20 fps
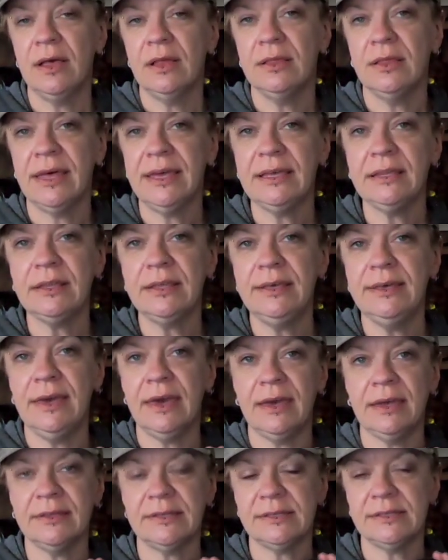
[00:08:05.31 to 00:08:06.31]
likely
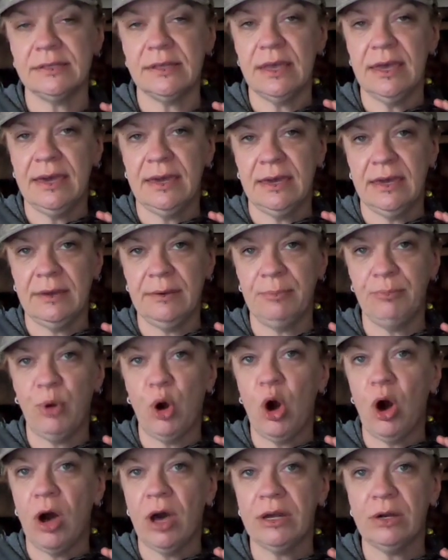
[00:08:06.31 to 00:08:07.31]
get a
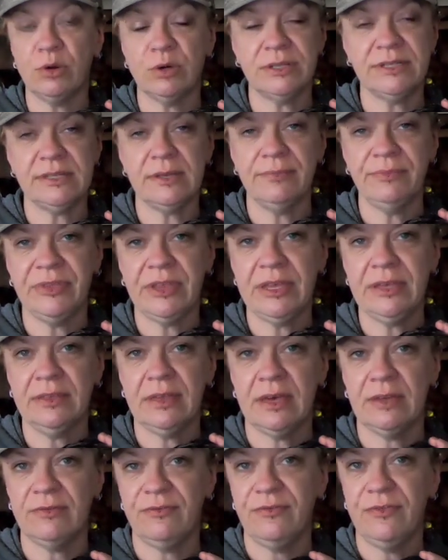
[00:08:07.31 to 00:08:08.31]
pot or something
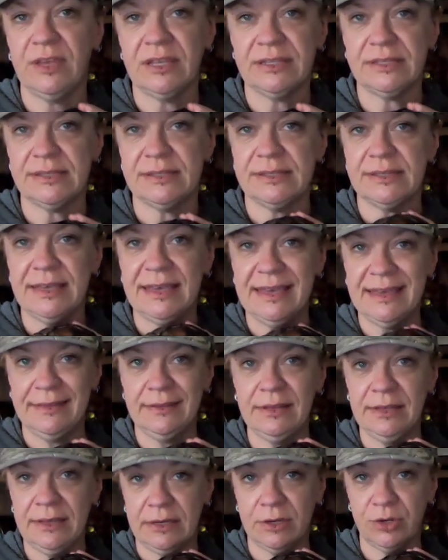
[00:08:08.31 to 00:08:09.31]
that fits
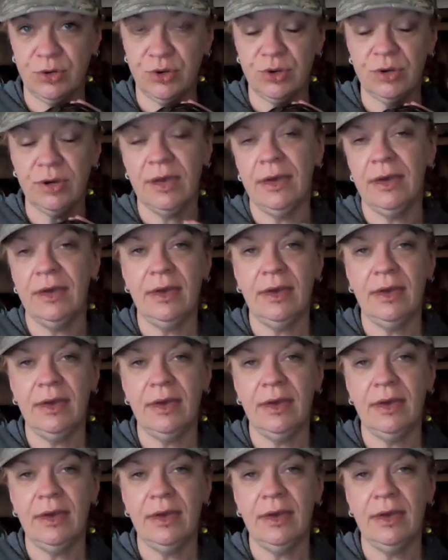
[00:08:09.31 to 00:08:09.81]
in here